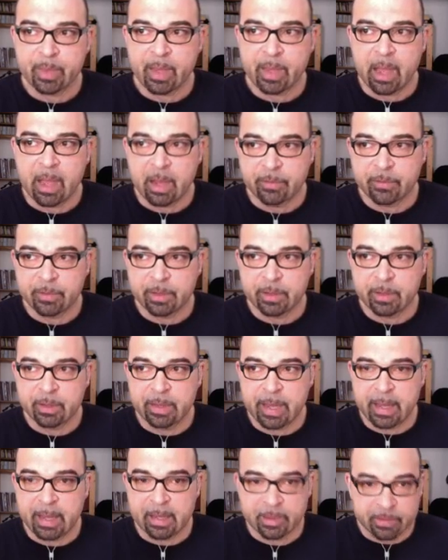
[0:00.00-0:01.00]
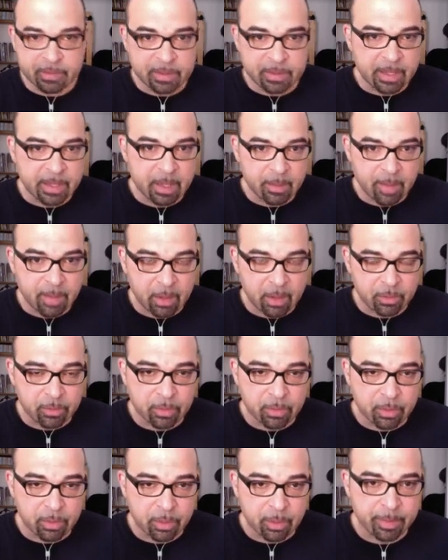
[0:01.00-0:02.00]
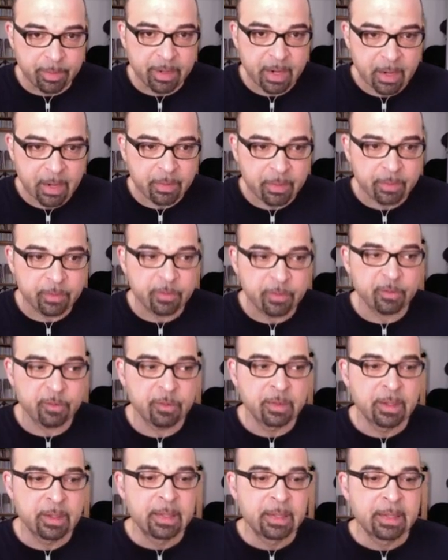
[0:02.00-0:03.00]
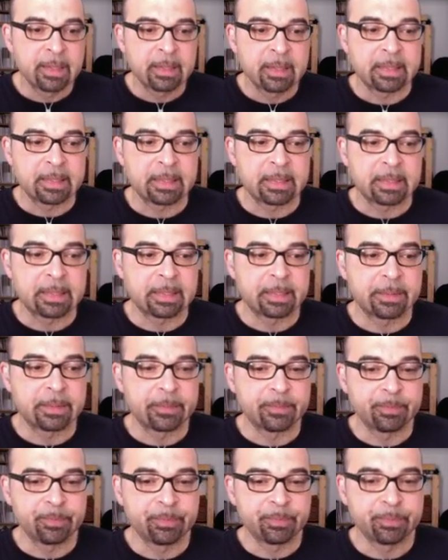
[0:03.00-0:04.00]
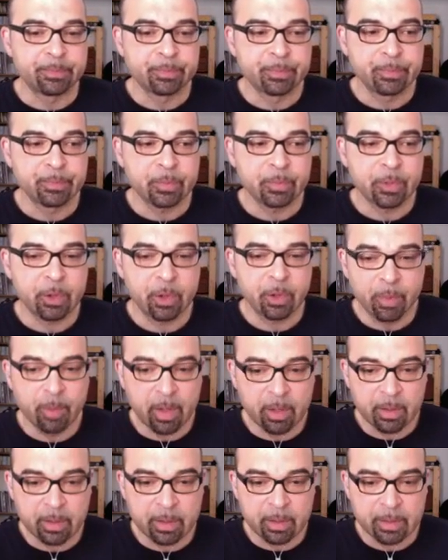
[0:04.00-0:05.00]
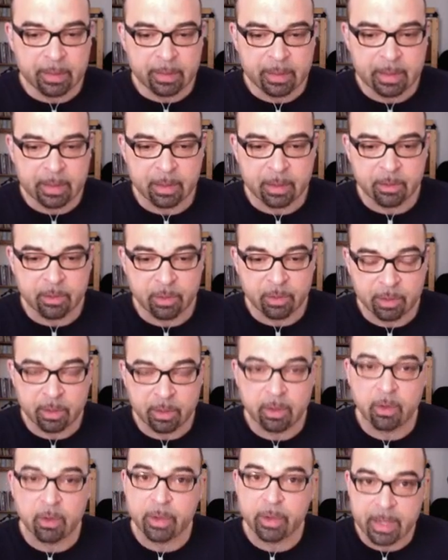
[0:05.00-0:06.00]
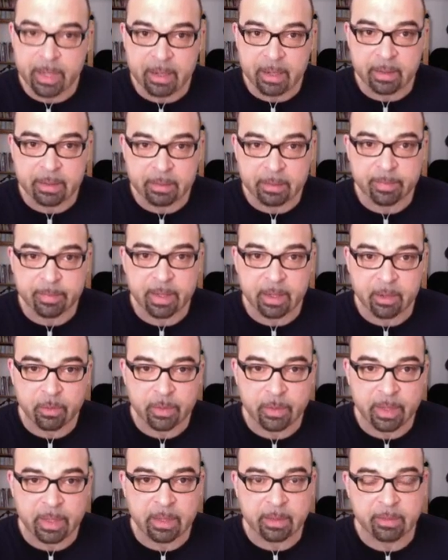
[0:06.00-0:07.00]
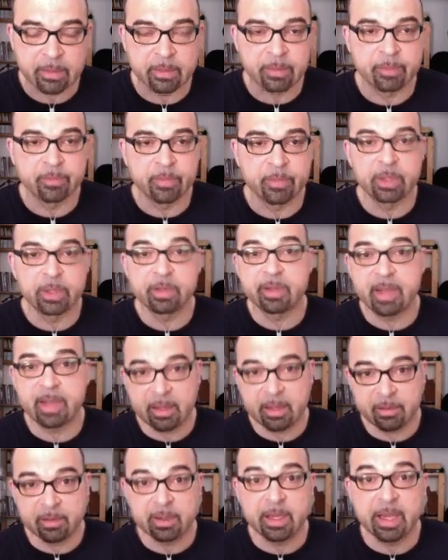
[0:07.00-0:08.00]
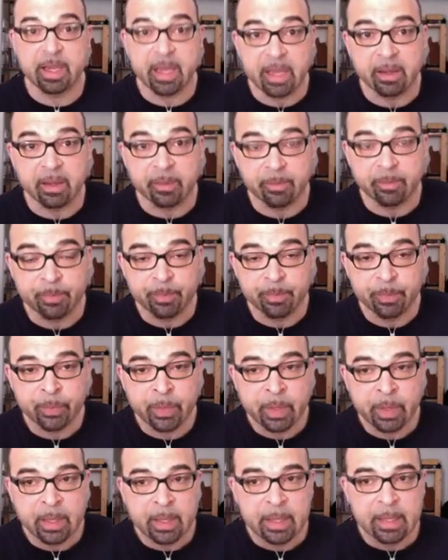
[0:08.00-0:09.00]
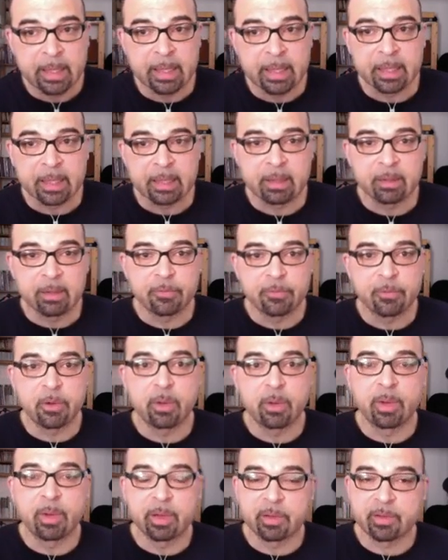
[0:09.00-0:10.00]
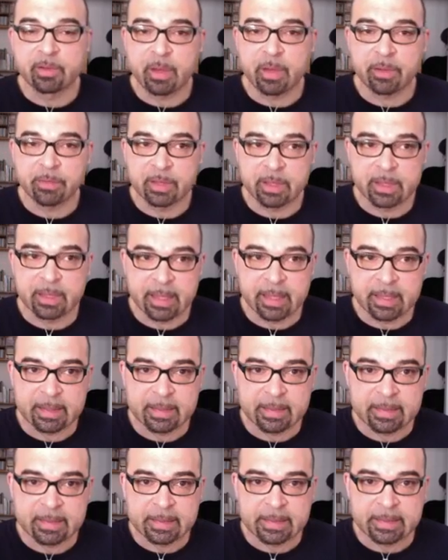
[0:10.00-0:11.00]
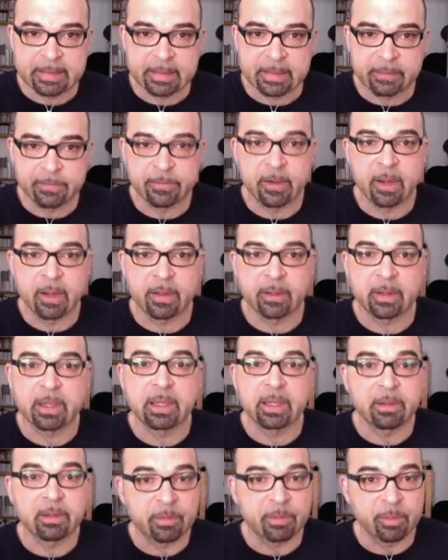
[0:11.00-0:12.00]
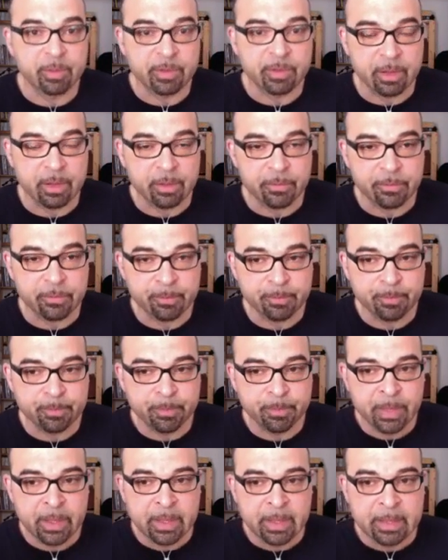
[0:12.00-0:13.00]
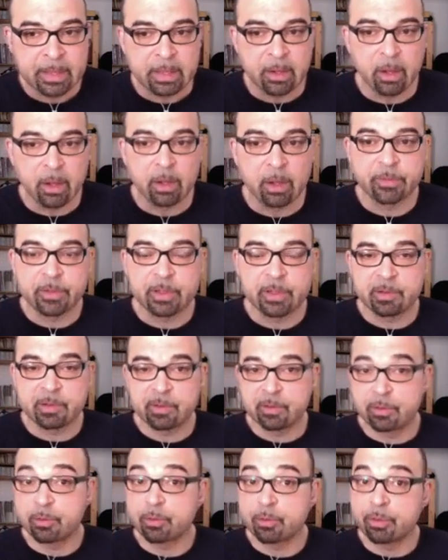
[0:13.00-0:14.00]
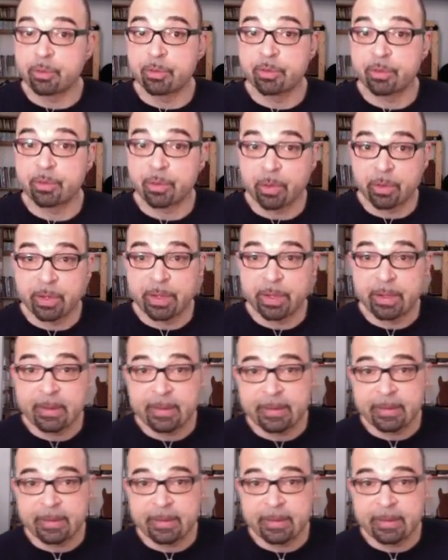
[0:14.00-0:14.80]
after Allison came out to her parents, her mother kind of told her, "Oh yeah, and by the way, your dad's gay." And 4 months after that, the father kills himself. All of this is a true story.